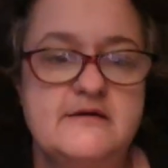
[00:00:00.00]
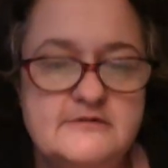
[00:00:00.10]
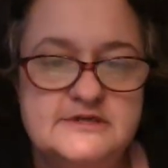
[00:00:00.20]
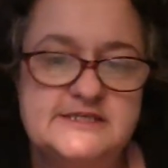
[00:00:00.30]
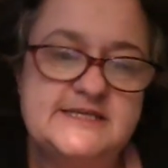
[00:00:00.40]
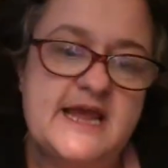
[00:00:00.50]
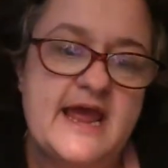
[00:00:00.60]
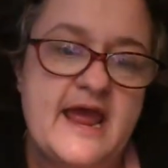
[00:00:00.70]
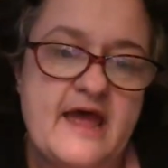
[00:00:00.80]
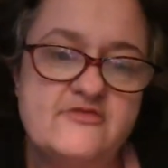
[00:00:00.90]
I want to say
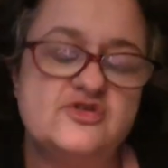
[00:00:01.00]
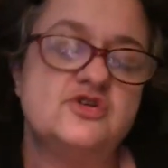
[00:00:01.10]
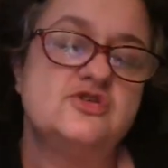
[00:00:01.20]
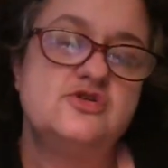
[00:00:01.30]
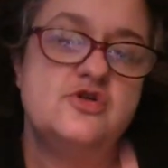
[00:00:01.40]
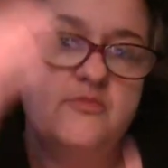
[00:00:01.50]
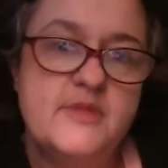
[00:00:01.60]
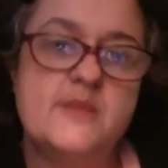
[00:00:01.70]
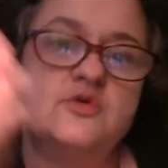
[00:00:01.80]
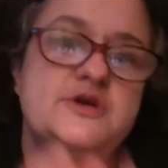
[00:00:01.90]
I have a
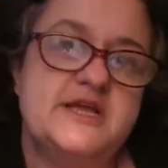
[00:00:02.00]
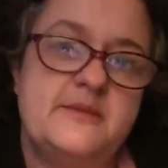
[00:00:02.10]
memory